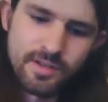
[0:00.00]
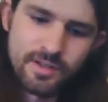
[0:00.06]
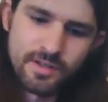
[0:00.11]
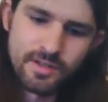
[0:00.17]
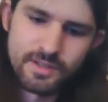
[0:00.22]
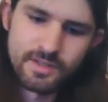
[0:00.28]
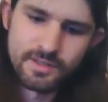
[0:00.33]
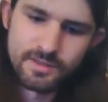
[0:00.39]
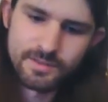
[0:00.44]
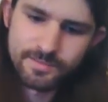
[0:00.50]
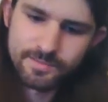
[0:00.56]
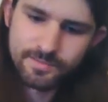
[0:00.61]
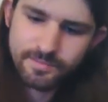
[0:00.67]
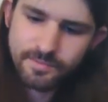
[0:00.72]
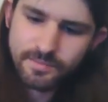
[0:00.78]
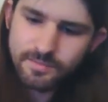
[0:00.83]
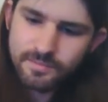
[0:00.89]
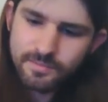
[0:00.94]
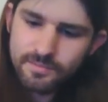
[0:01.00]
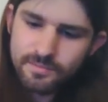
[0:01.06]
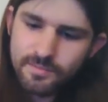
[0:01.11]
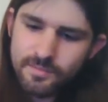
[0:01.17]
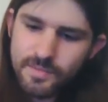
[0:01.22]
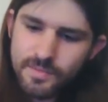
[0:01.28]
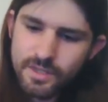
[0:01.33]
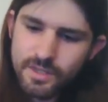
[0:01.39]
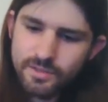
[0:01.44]

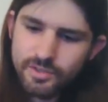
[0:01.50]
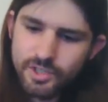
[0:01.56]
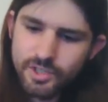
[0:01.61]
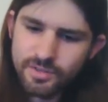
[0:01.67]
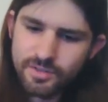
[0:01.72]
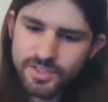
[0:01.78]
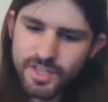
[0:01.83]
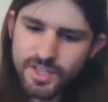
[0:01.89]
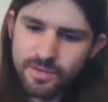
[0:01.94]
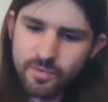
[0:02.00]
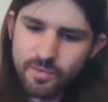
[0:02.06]
Jonas